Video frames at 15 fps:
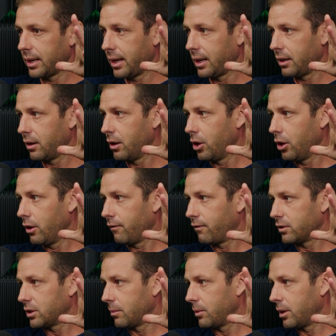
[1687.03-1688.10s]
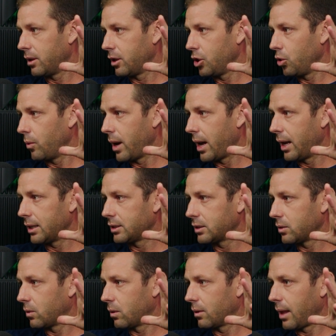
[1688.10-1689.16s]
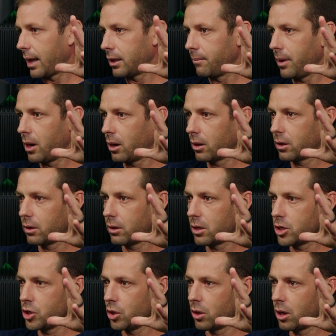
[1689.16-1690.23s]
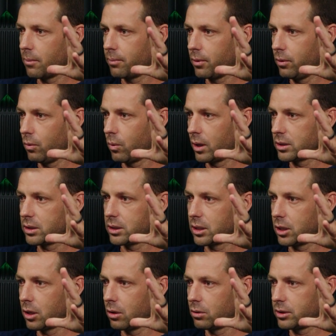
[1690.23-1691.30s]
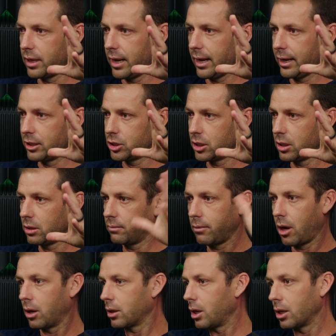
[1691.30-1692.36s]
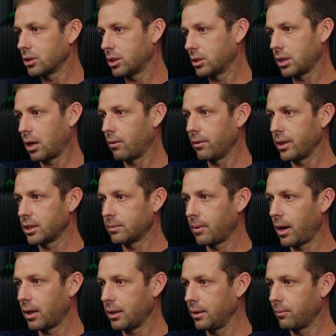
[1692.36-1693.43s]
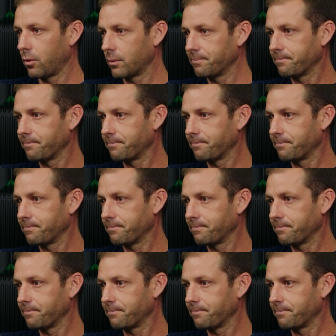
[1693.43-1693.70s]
And for someone in the US or Latin America or Europe who wants to go to Asia, Hong Kong's just not really a spot anymore.